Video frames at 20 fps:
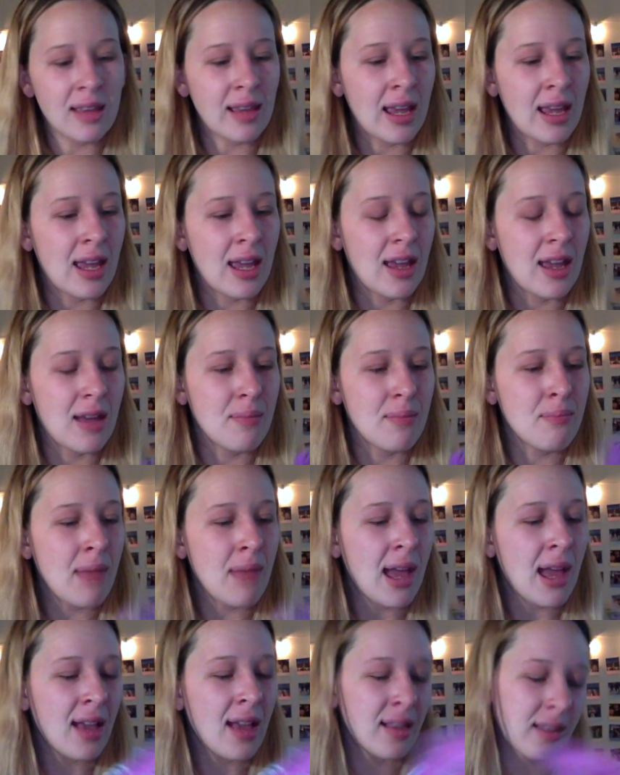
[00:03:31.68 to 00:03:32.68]
a
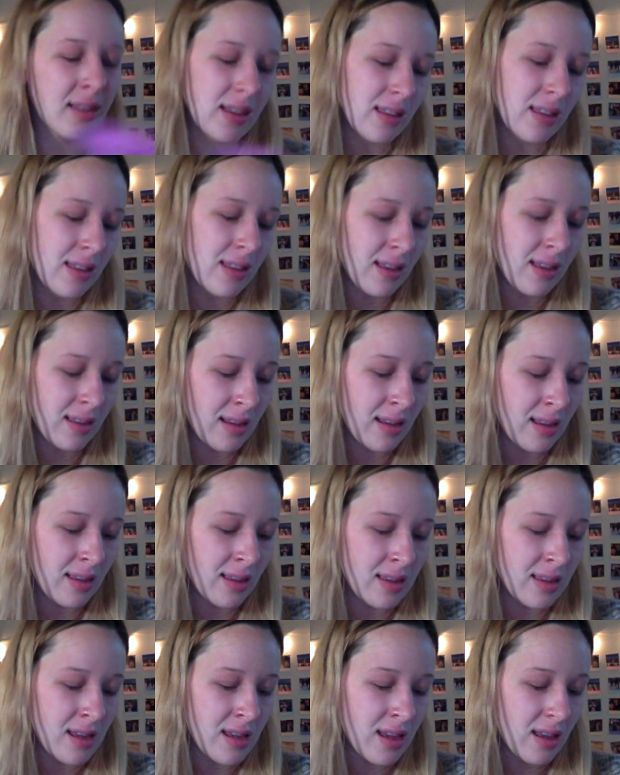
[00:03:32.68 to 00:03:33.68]
mask. This is
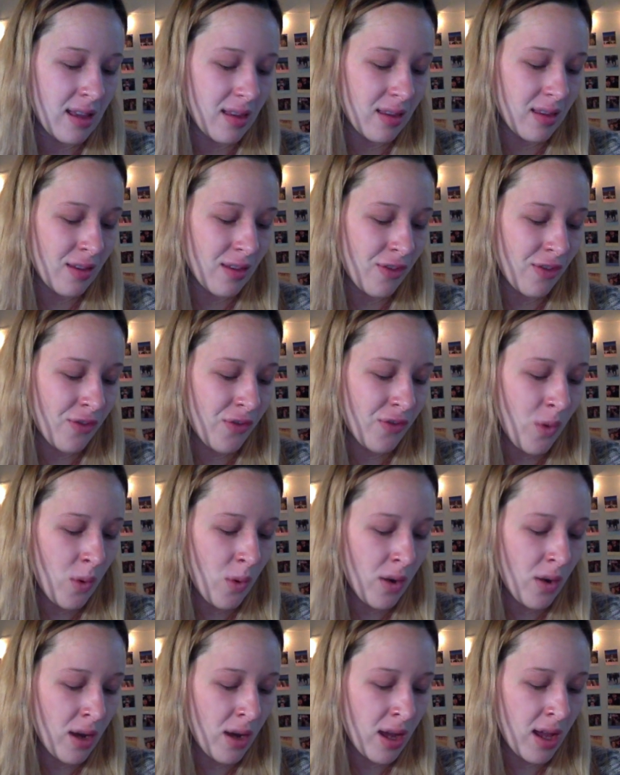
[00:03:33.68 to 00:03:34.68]
the
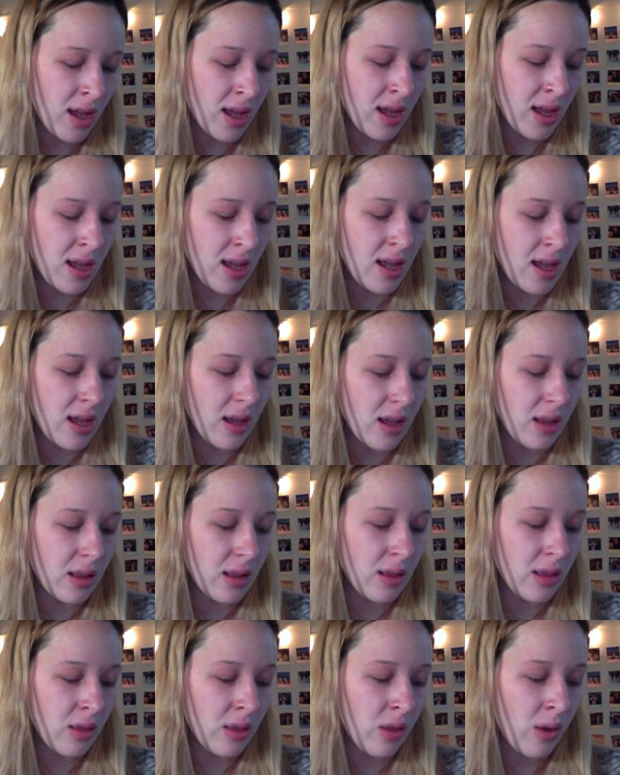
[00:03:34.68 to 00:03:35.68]
Sephora
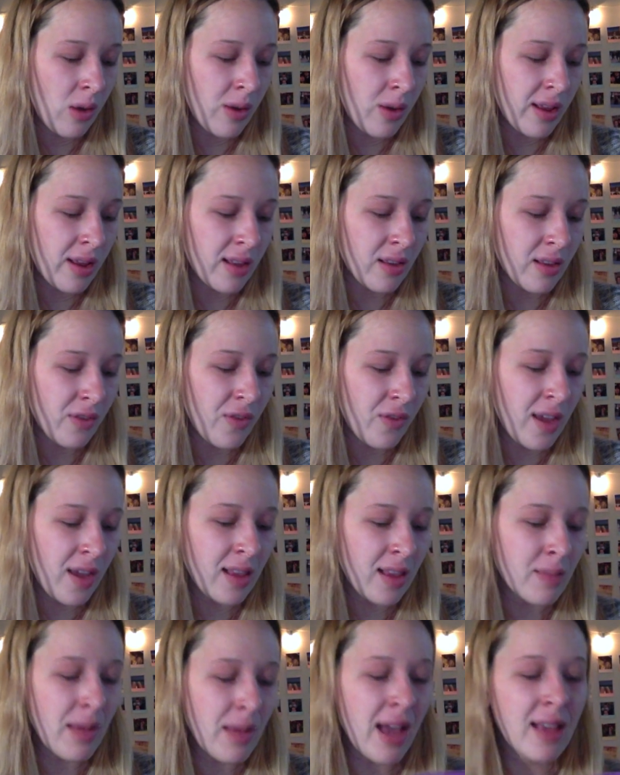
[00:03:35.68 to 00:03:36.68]
Lotus
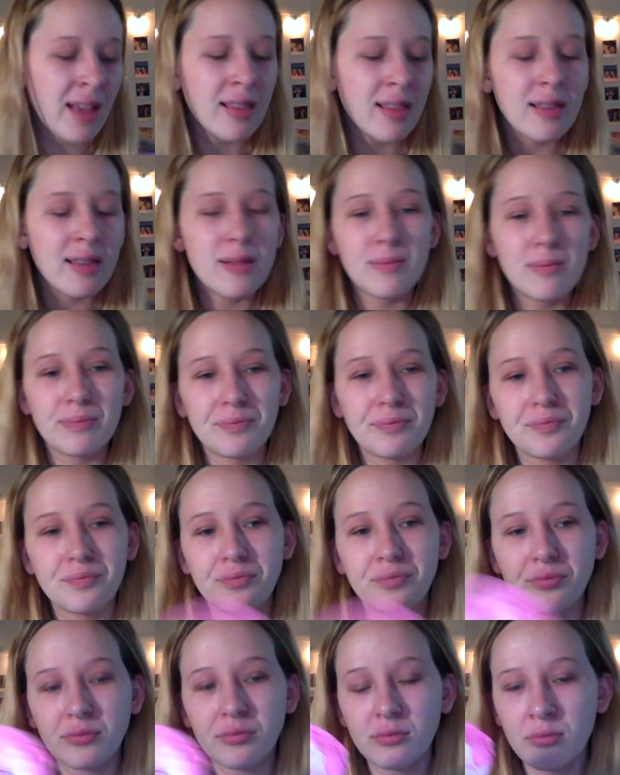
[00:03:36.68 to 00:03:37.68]
face mask.
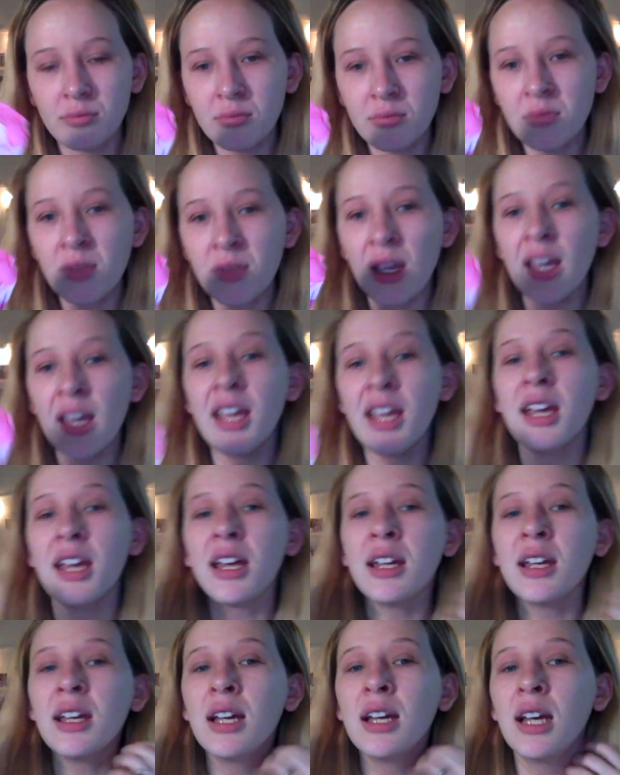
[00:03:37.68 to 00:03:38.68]

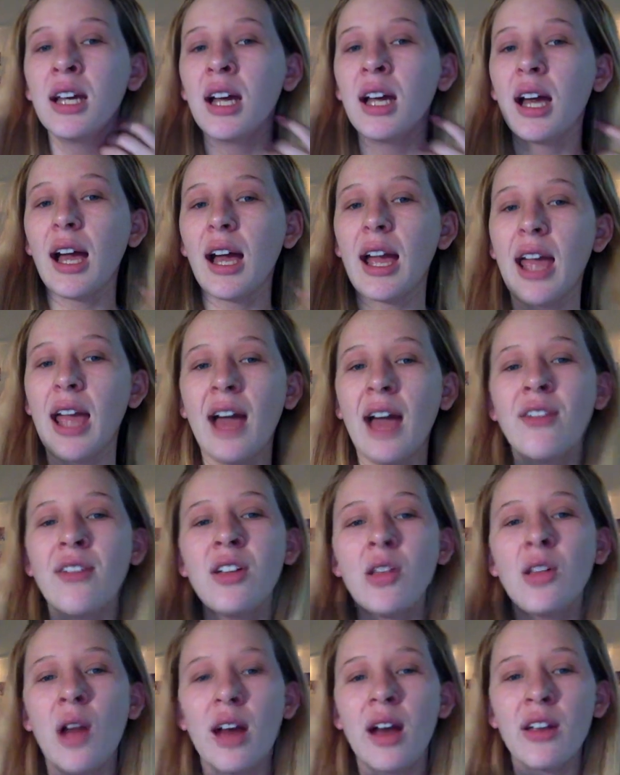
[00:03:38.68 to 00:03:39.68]
And I have a
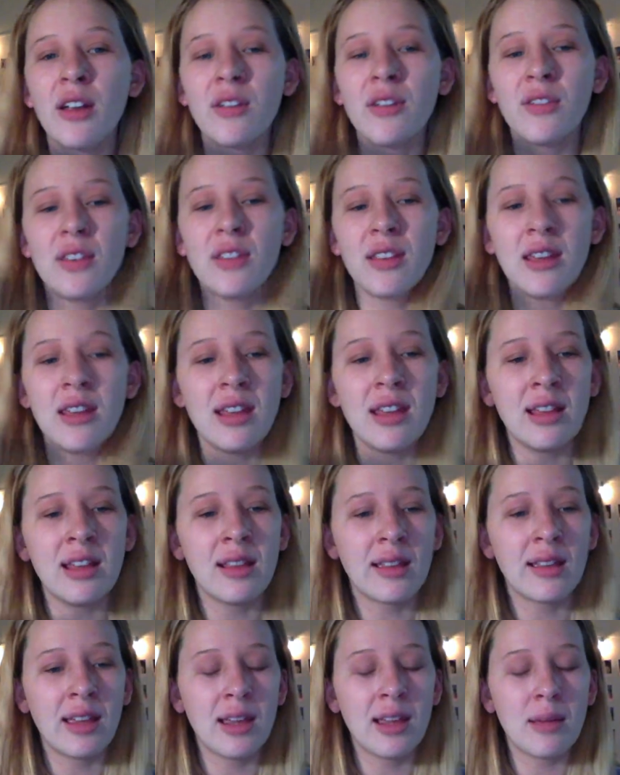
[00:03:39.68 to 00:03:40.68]
lot of
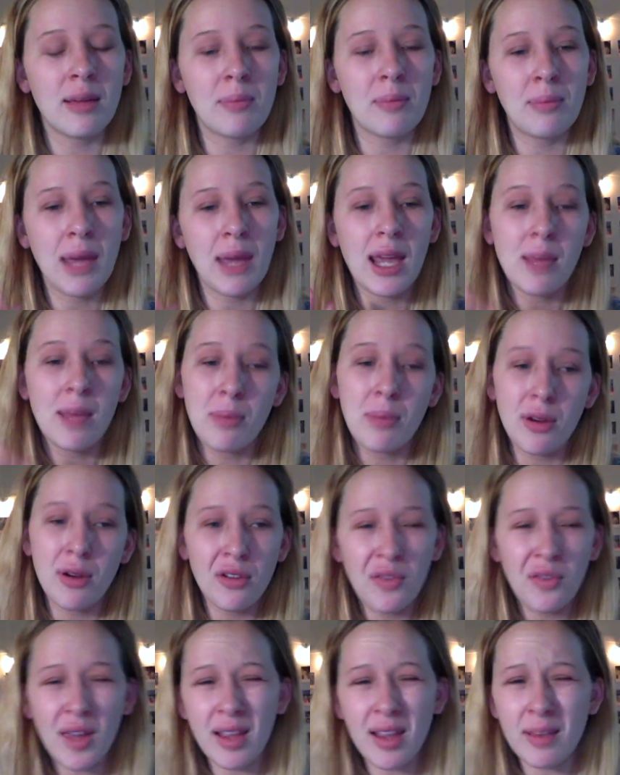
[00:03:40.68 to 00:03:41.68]
these like paper
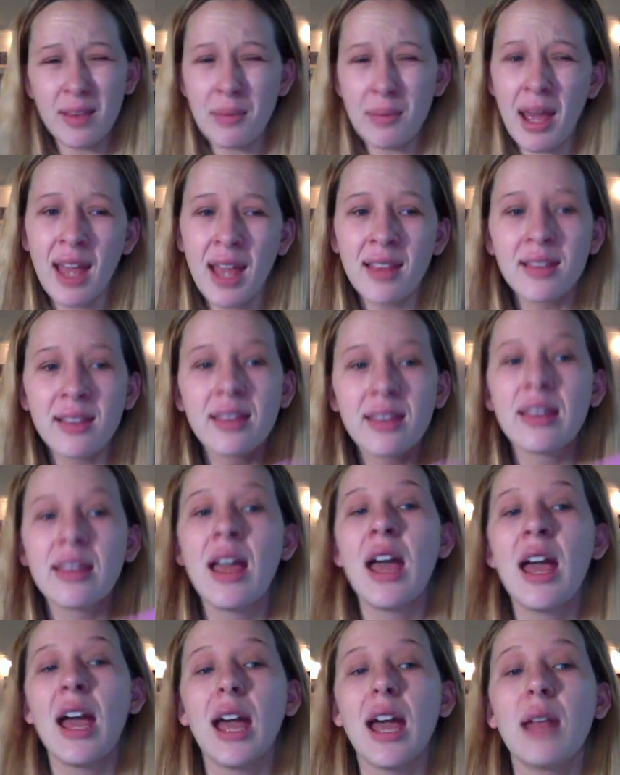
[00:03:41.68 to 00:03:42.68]
face masks
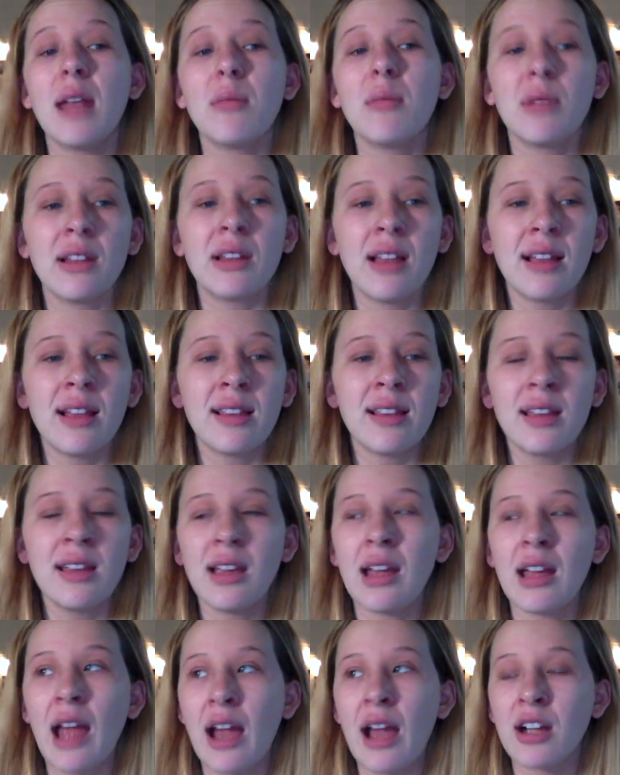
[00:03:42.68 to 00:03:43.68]
and I'm realizing
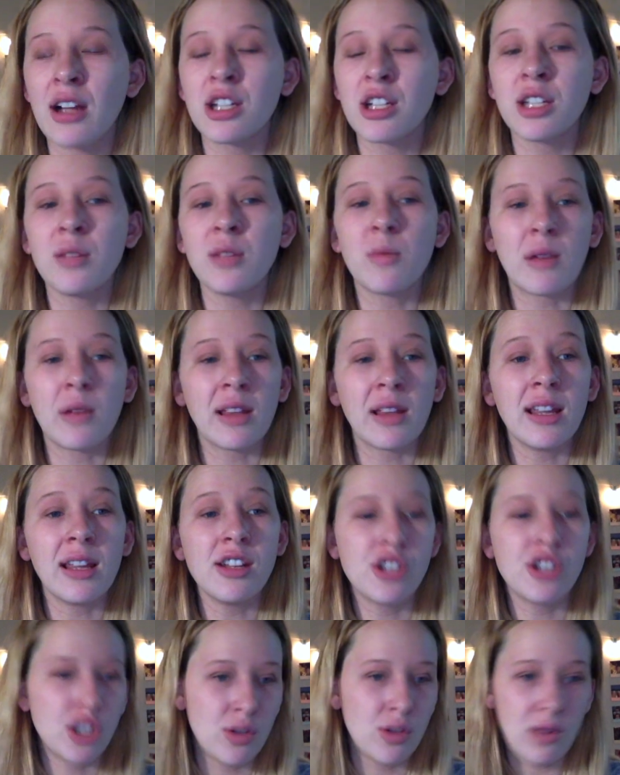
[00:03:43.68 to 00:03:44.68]
I actually really
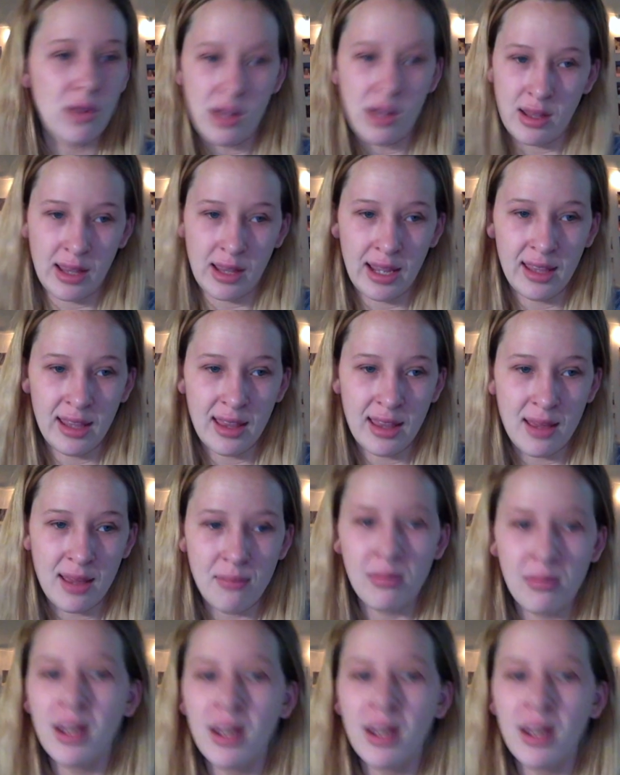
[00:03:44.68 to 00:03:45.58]
do not like them.